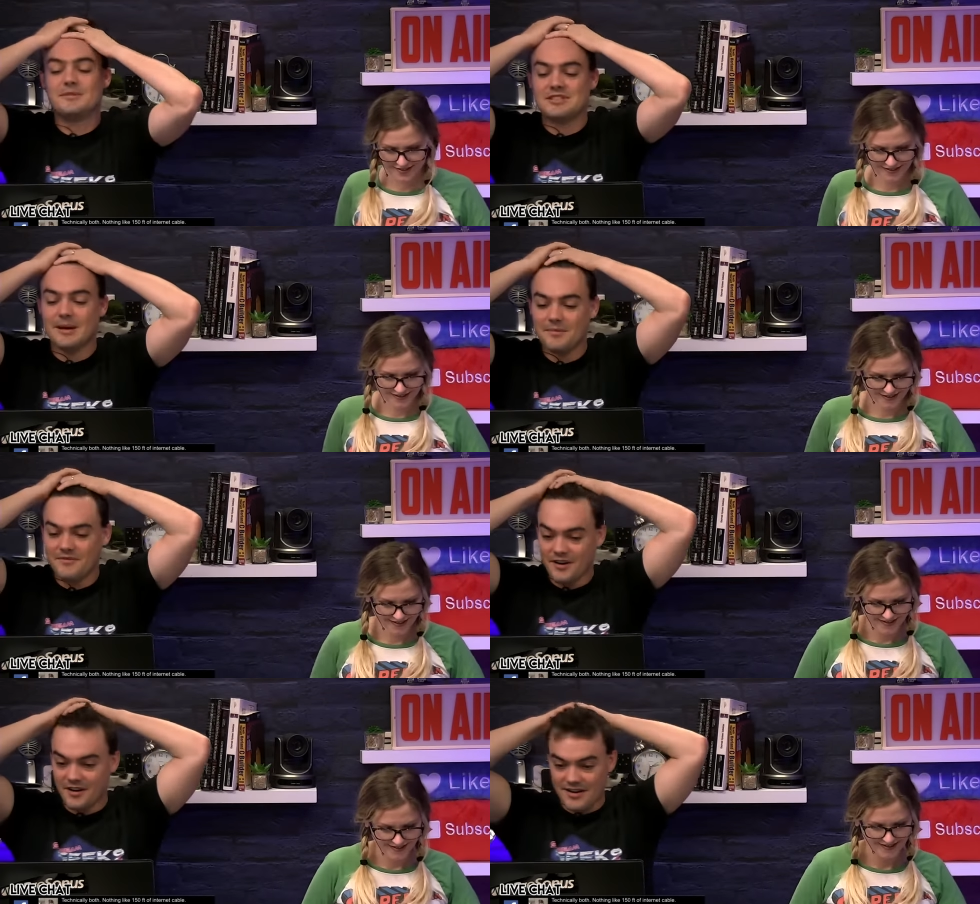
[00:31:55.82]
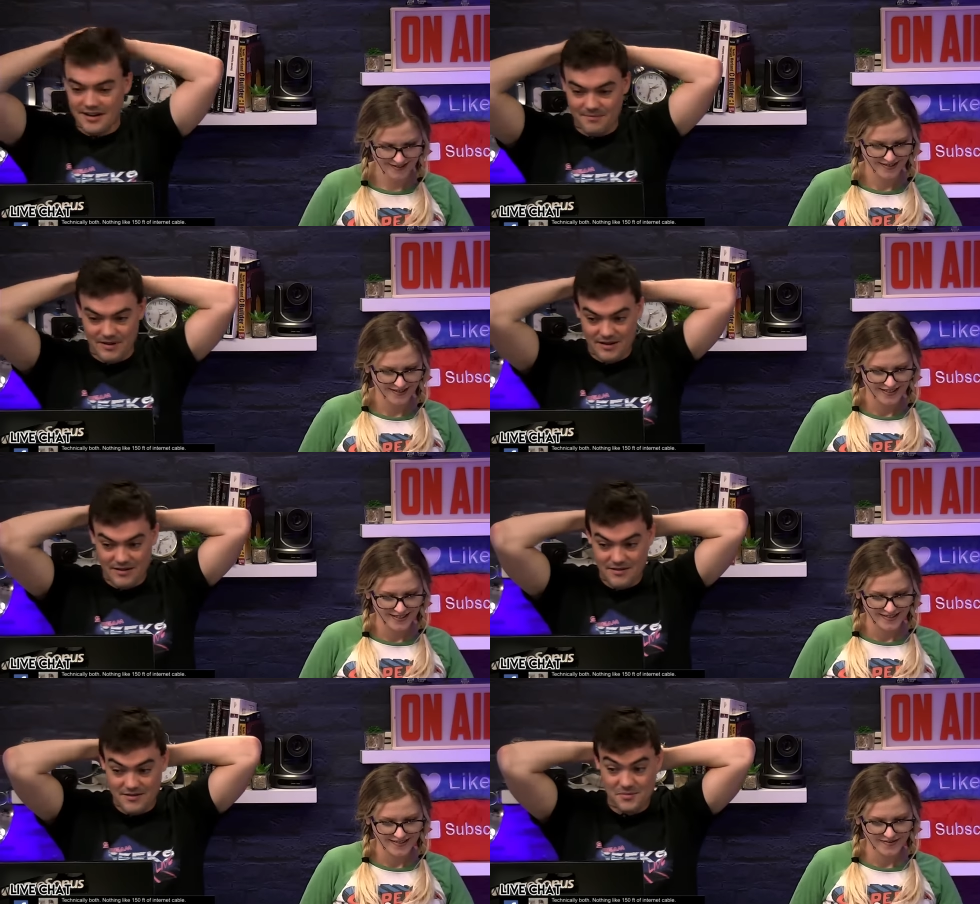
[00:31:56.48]
Speaker 1: much time to figure out.
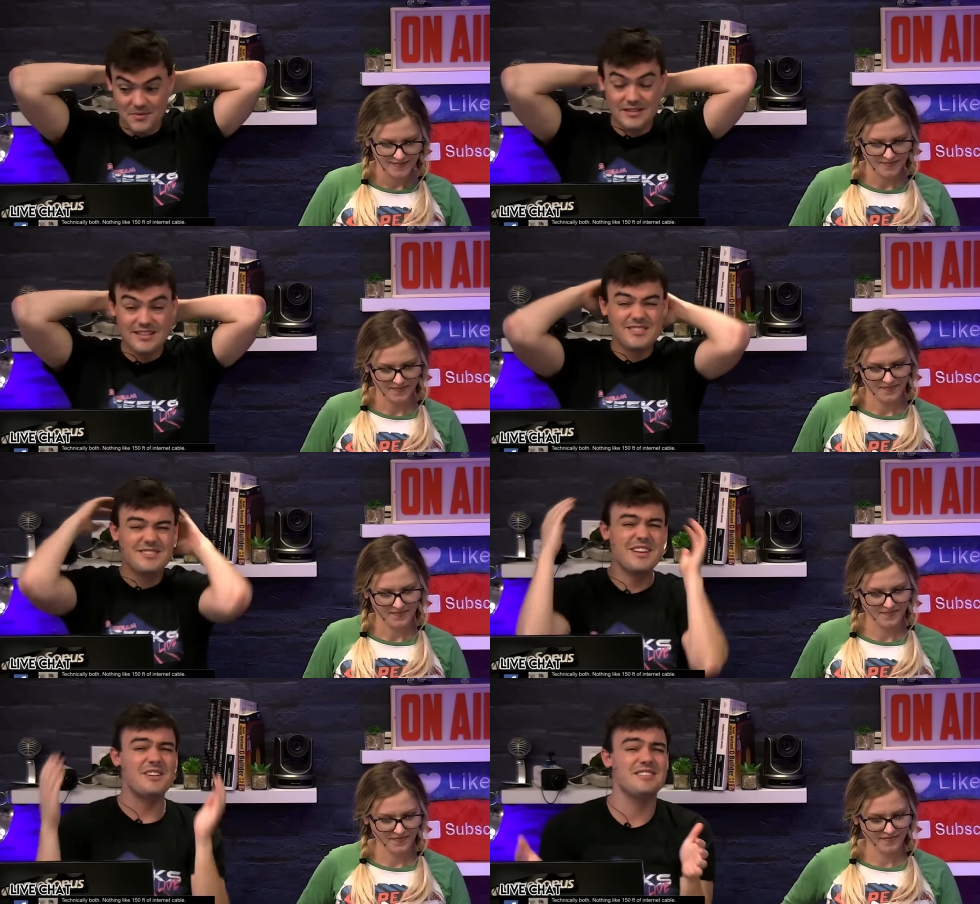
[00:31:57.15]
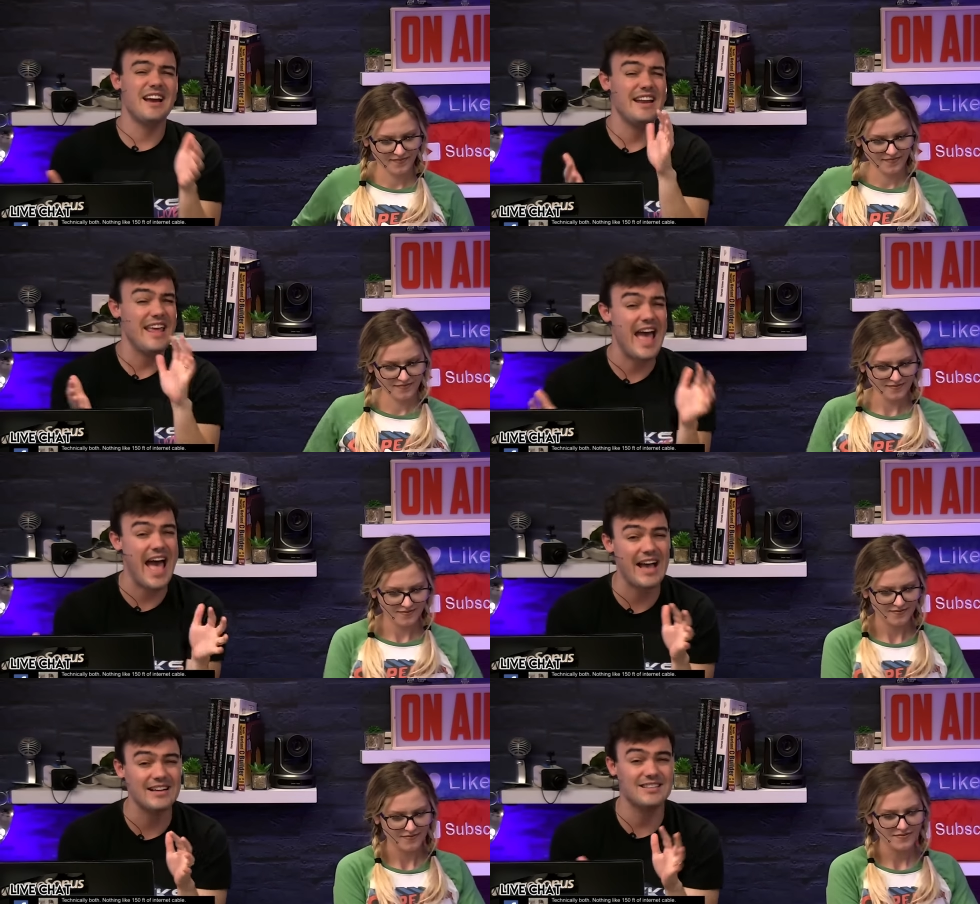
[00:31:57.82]
But so it's those little tiny
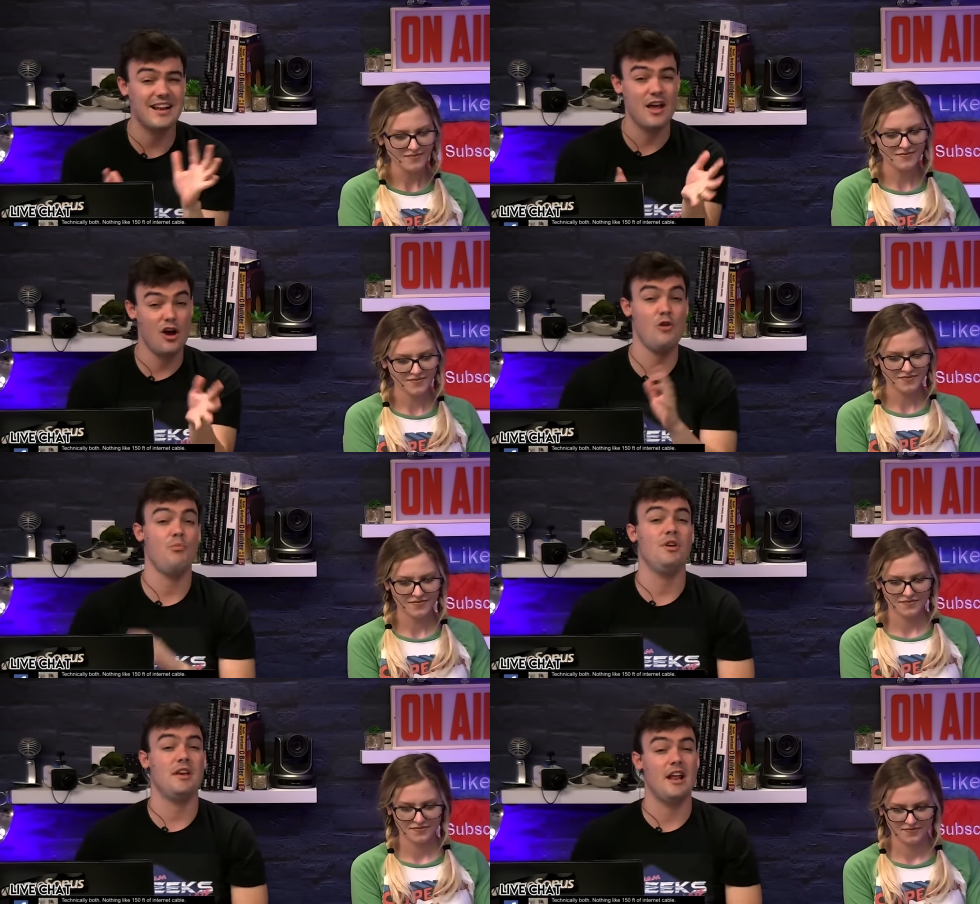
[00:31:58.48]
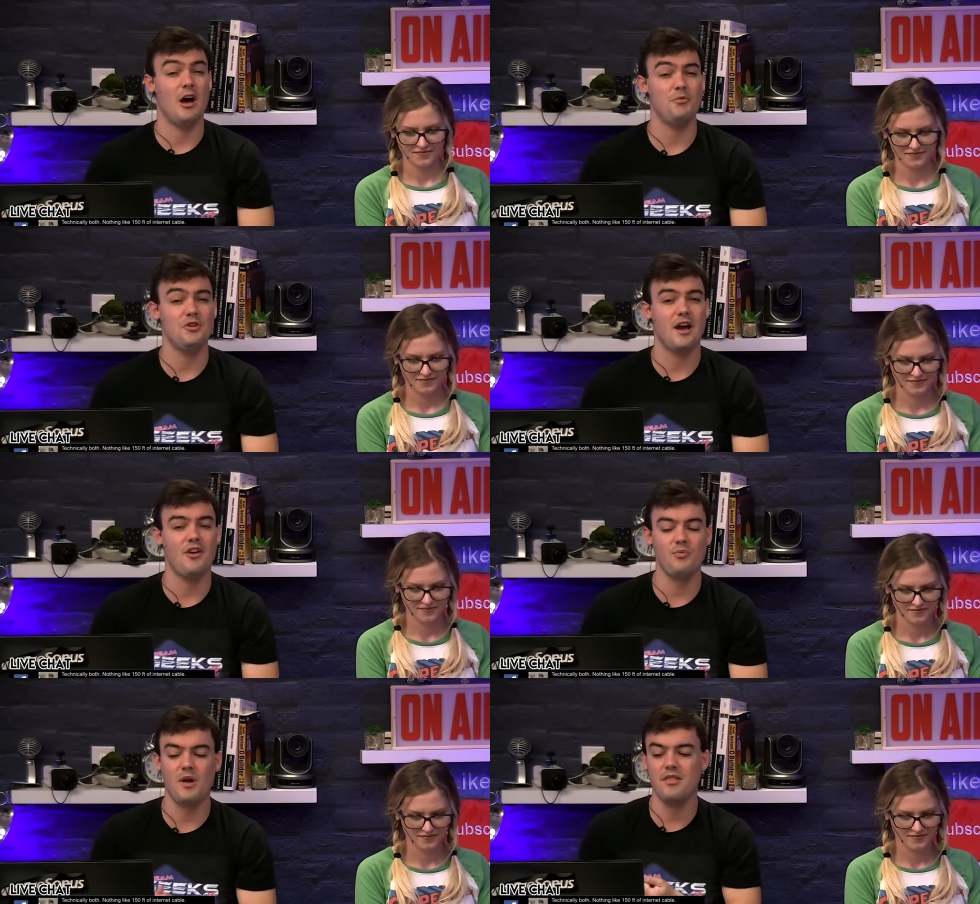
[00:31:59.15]
hacks that I hope we can help you
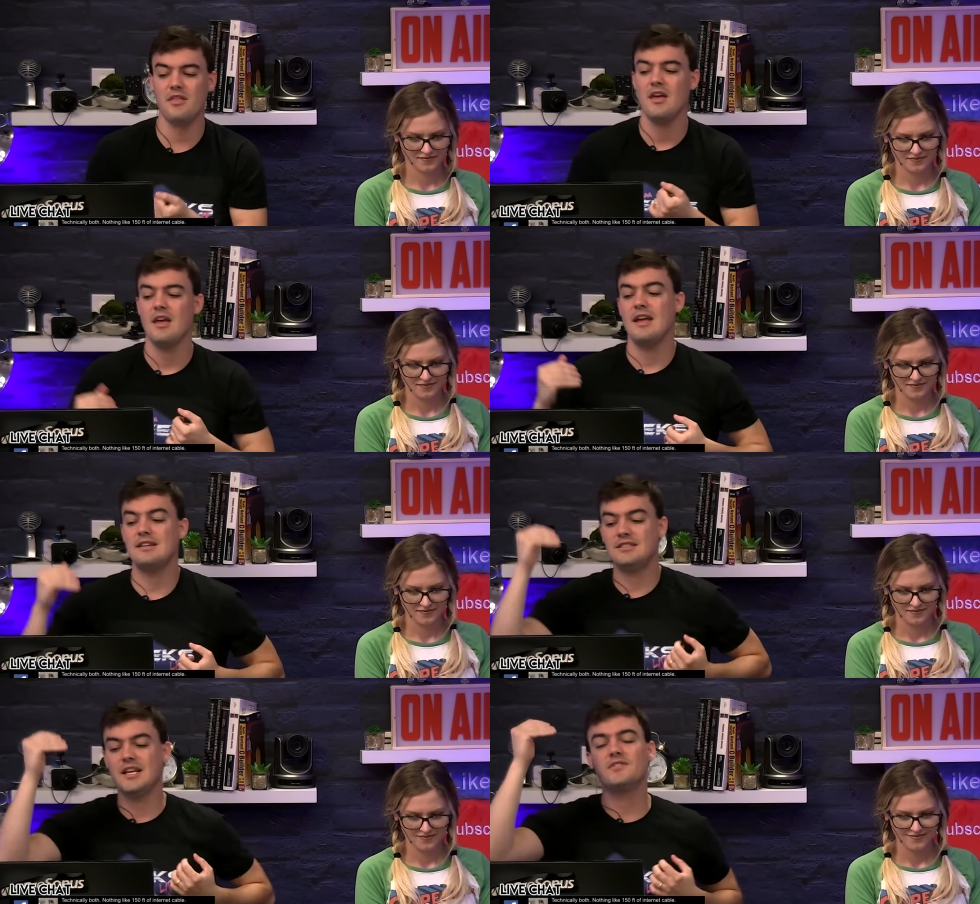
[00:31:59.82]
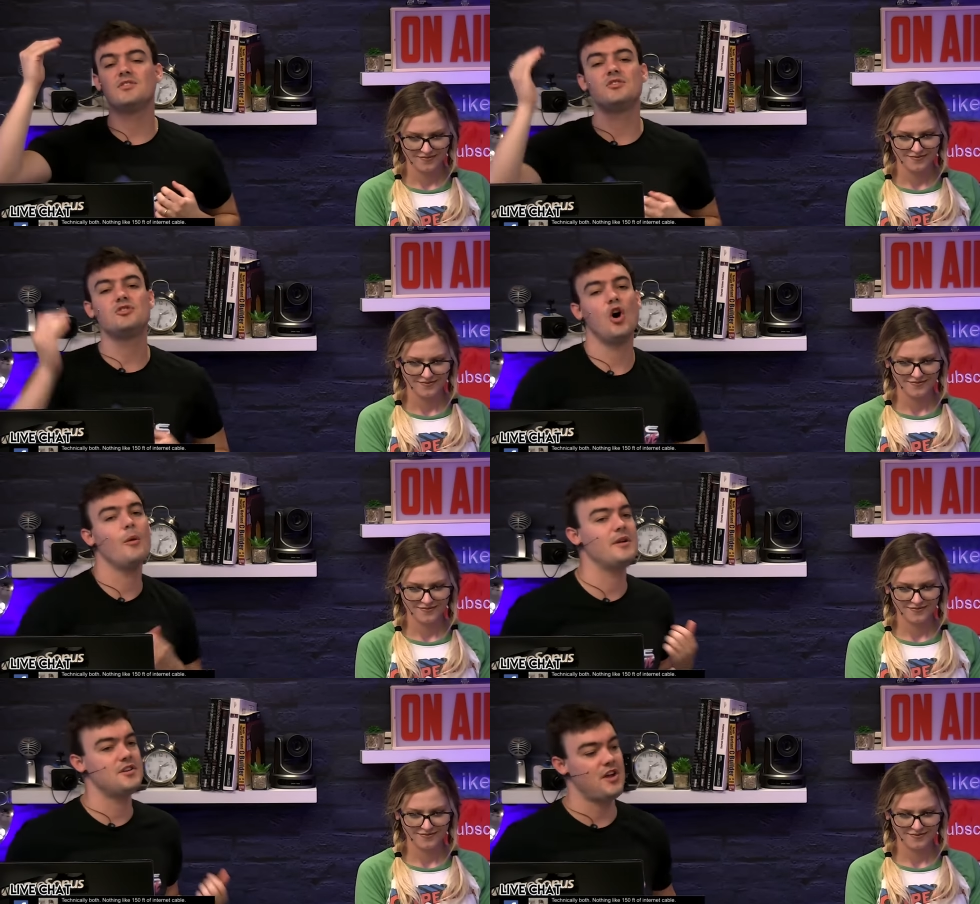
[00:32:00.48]
guys with. It saves
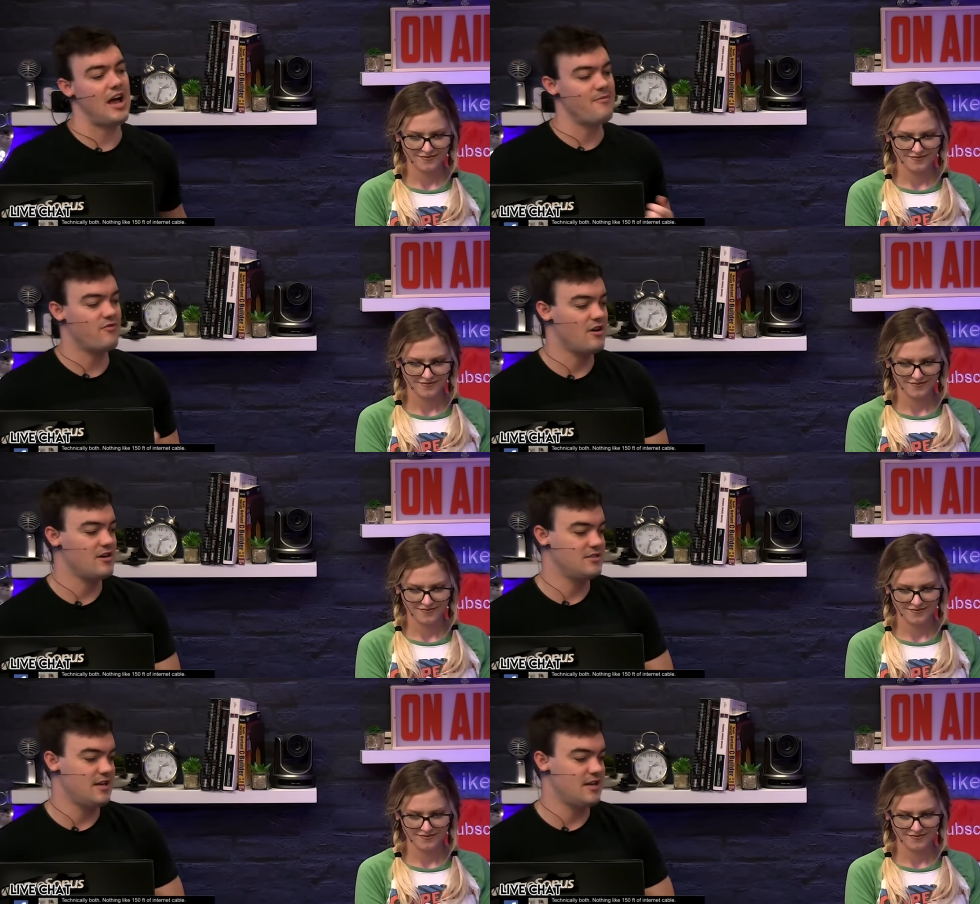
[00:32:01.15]
so much time for our